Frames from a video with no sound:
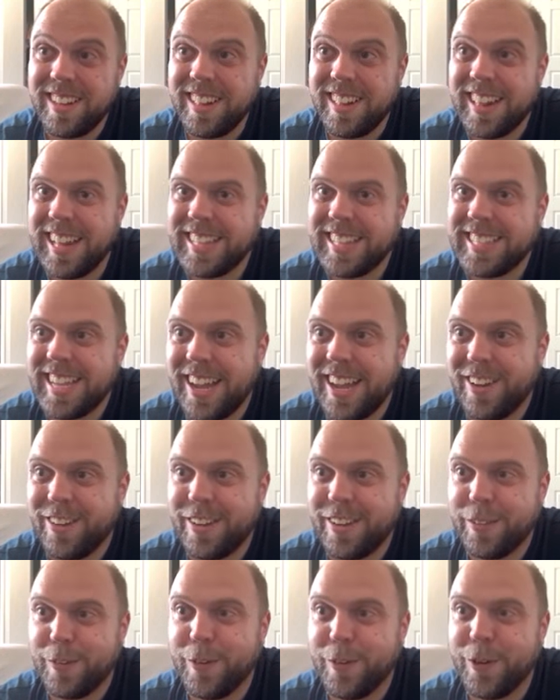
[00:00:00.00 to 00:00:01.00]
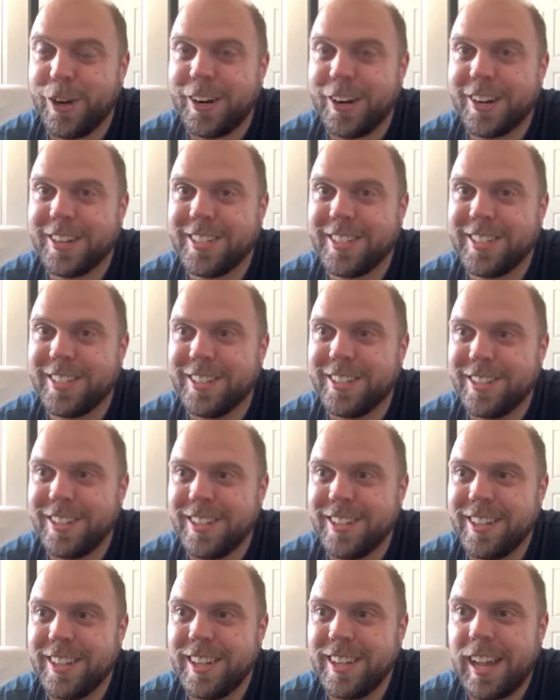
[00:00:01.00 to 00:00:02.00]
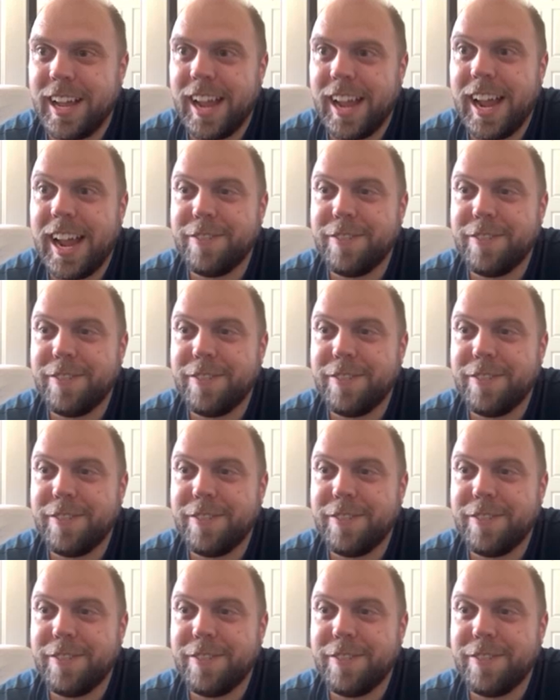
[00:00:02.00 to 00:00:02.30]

That's how it works. I